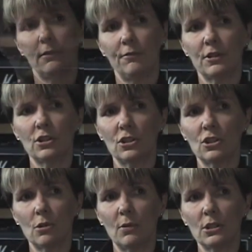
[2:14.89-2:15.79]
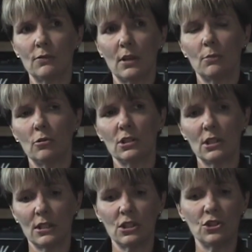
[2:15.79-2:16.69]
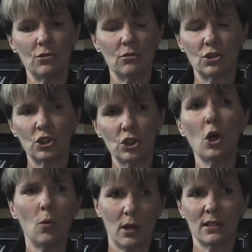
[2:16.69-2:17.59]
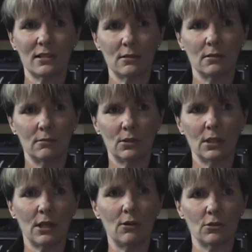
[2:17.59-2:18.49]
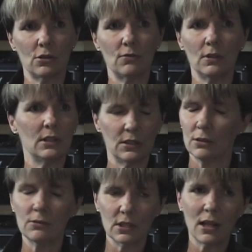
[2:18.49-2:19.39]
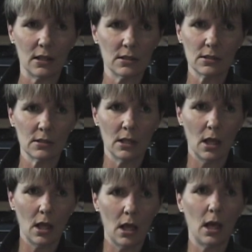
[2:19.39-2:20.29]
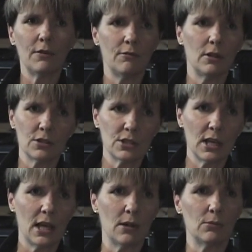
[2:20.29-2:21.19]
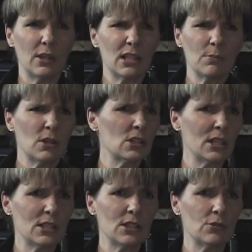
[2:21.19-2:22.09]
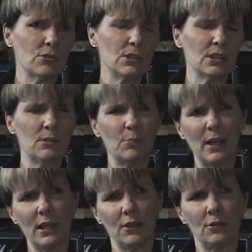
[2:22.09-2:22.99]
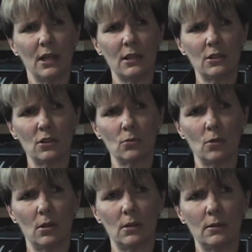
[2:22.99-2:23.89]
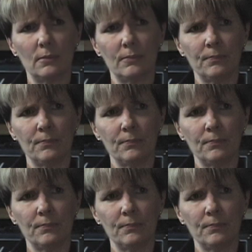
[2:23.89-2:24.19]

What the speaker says: Fiction, so much of it, I'm always telling students, show us what the character's feeling, don't tell us. I felt sad. Well, that's much less interesting than banging your head into the wall.